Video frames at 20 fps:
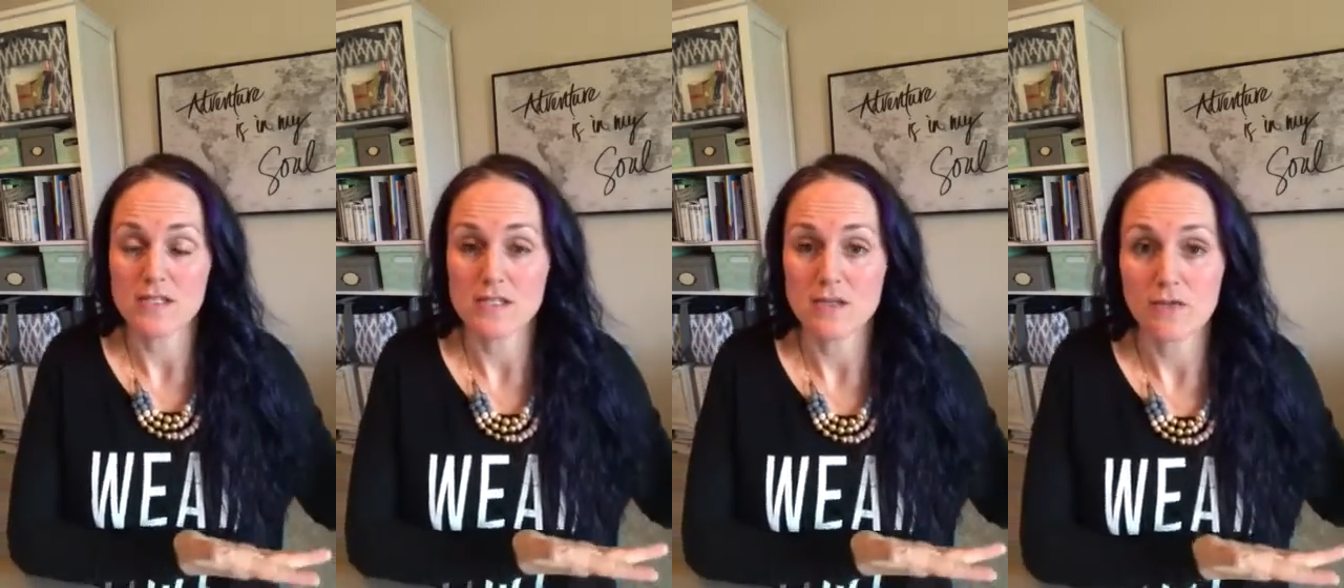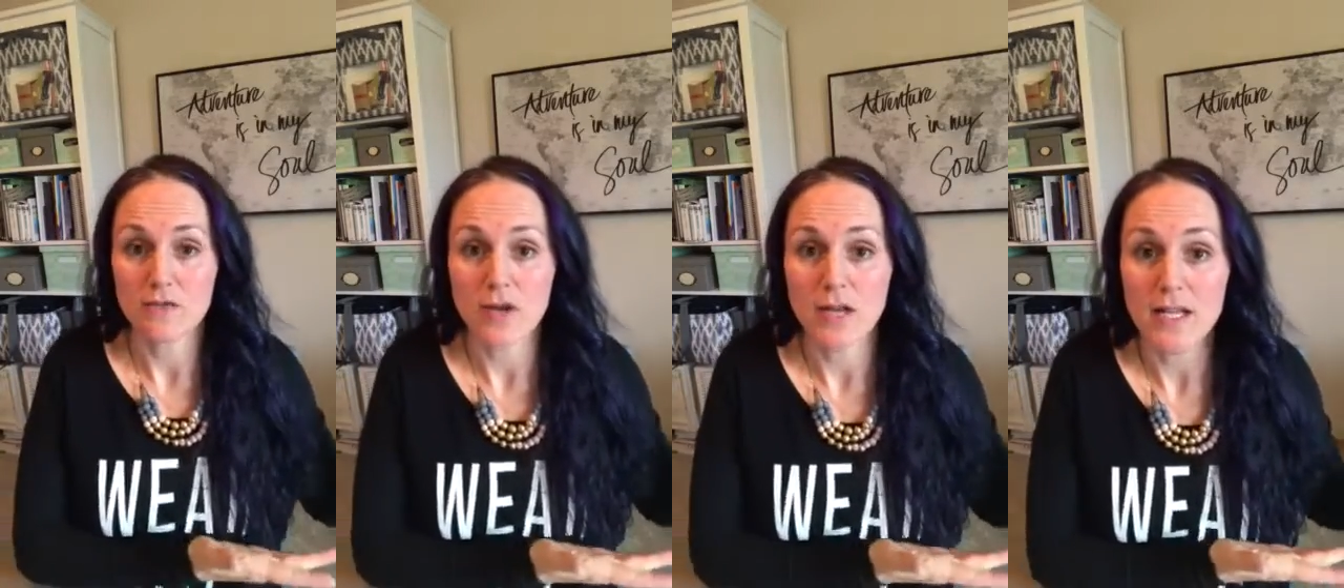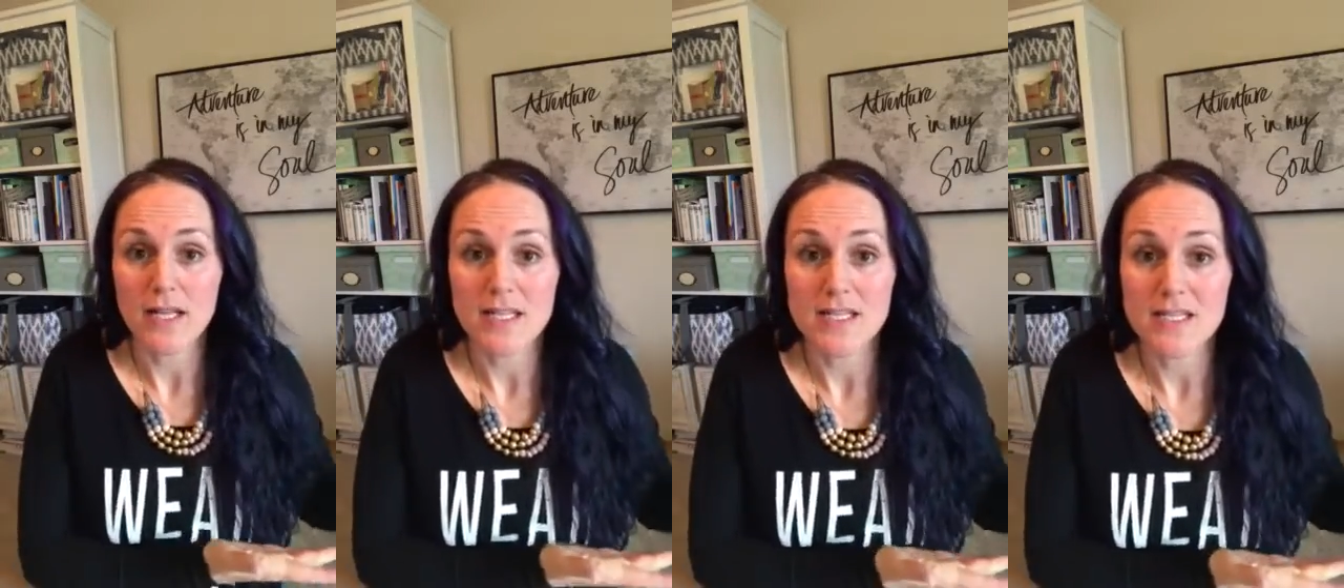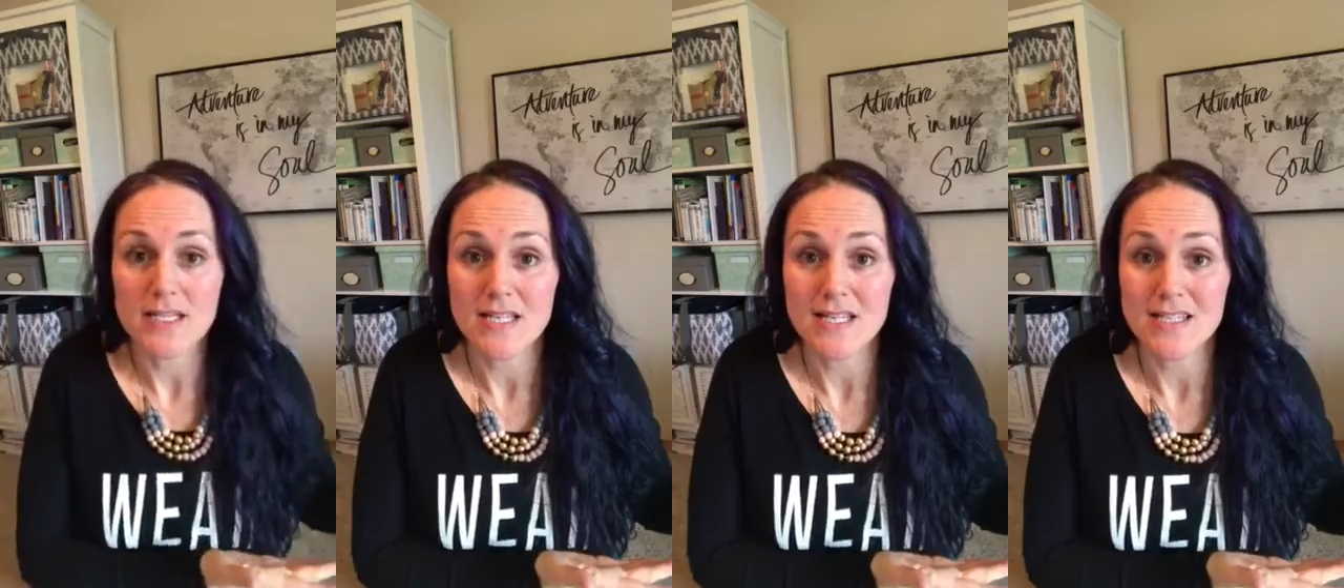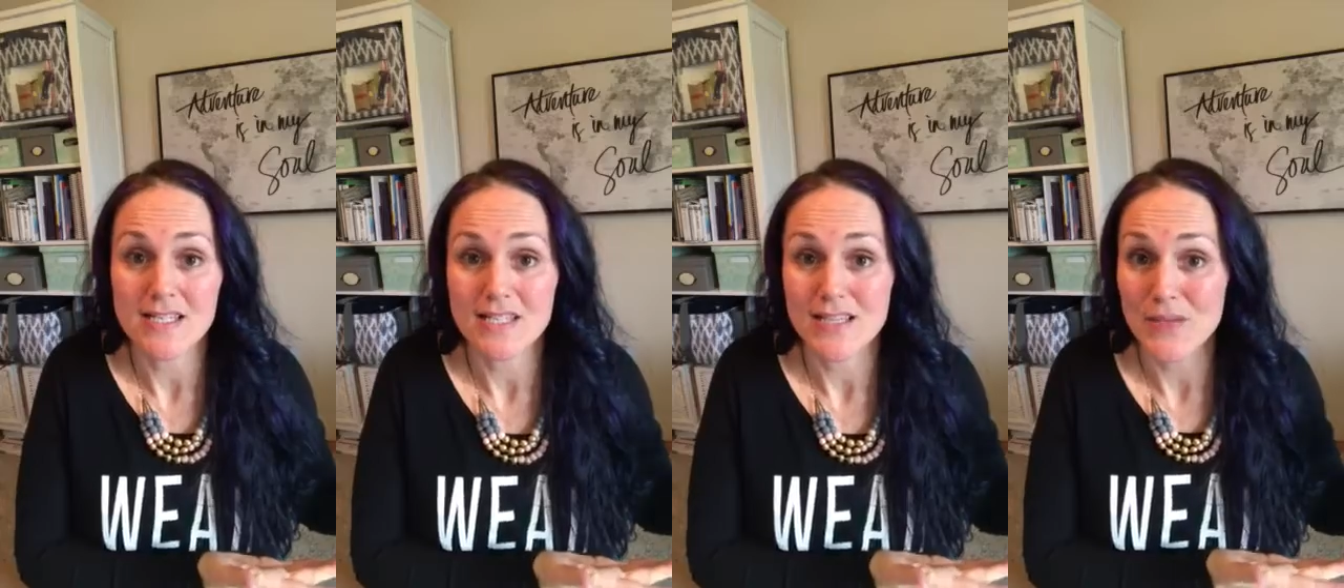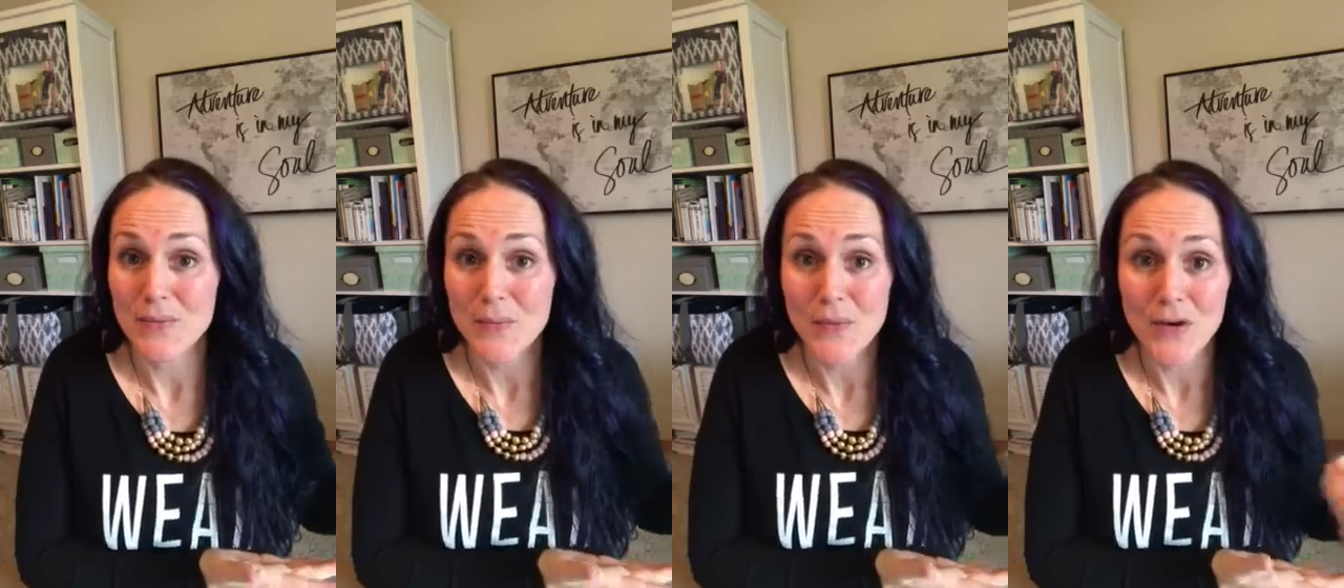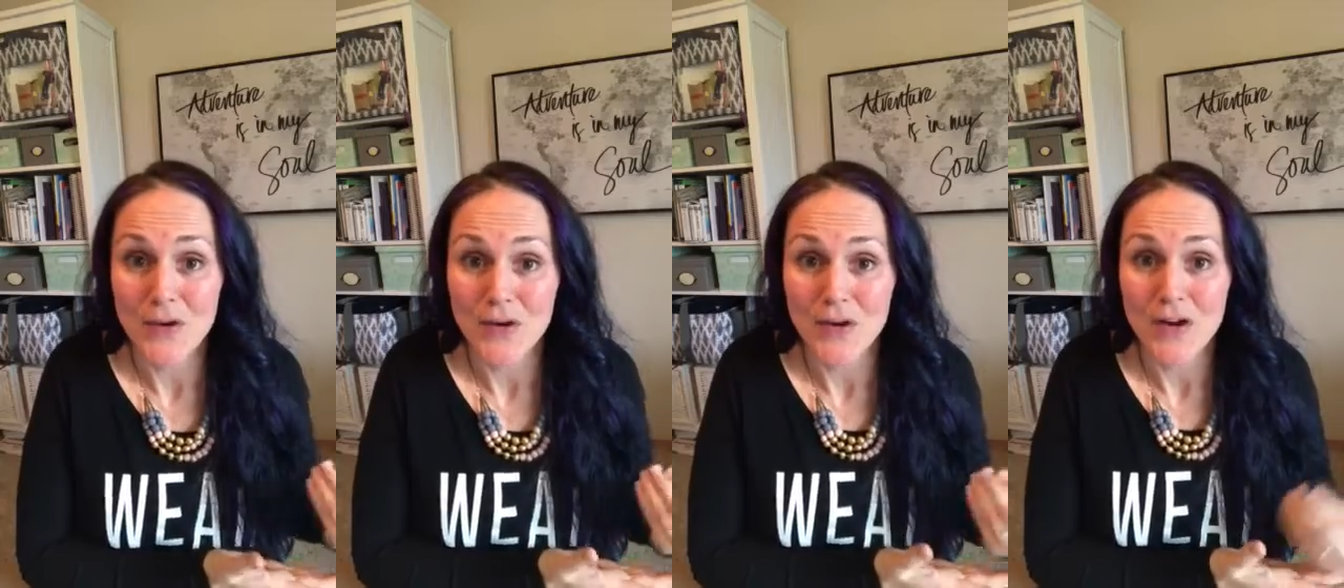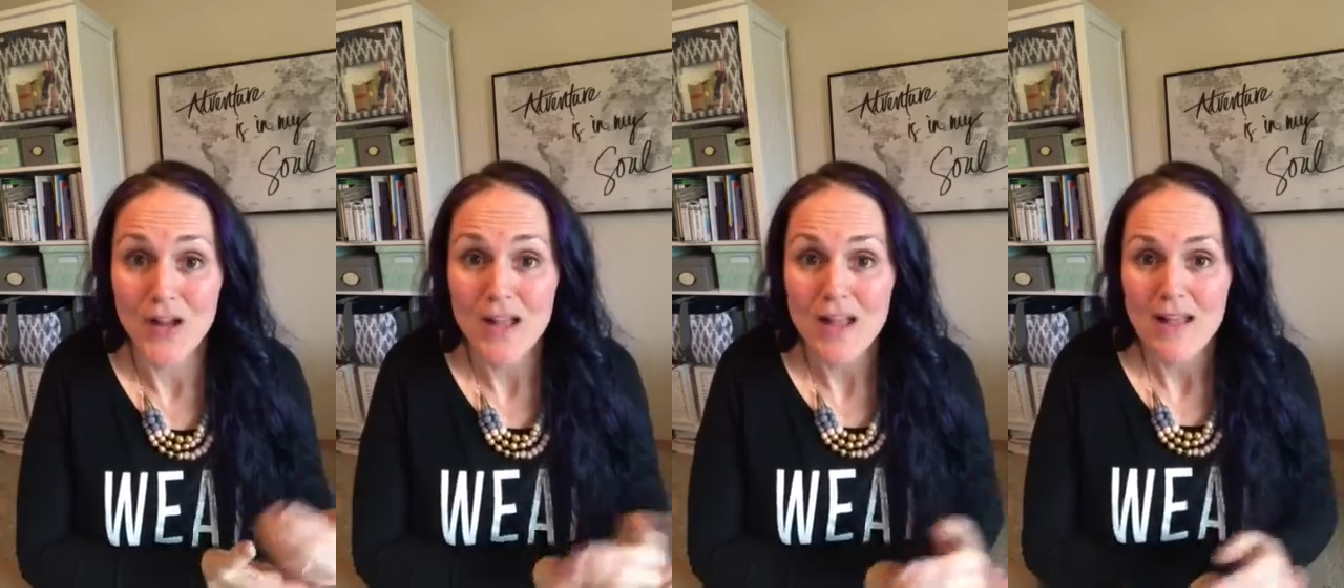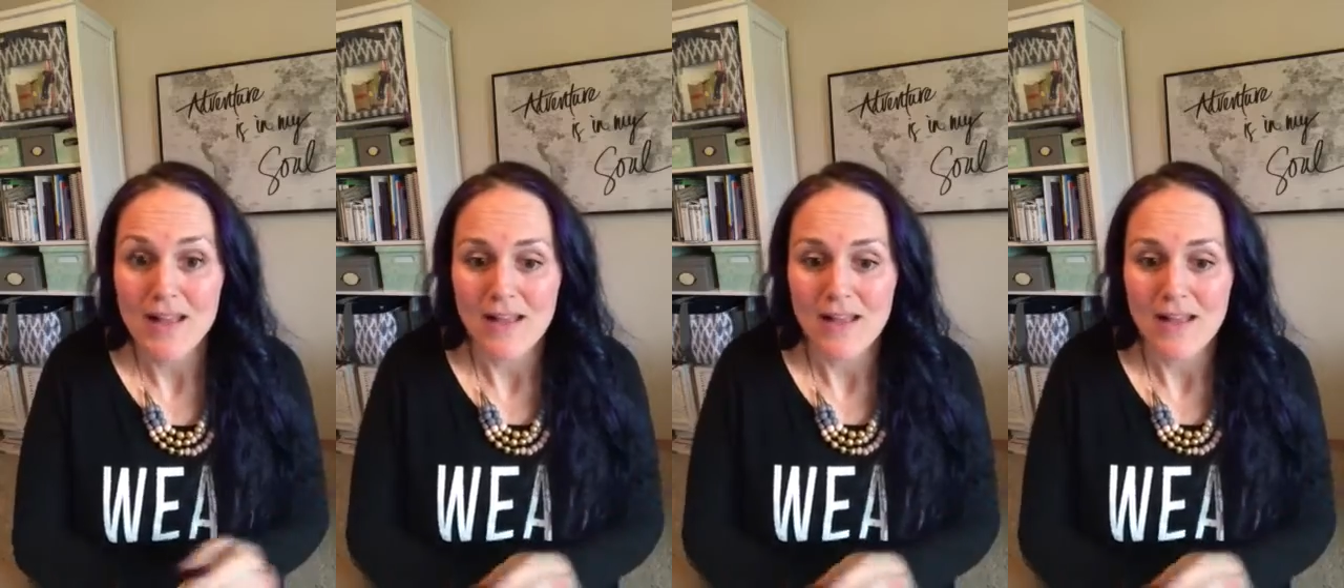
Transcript: the frankincense and the myrrh.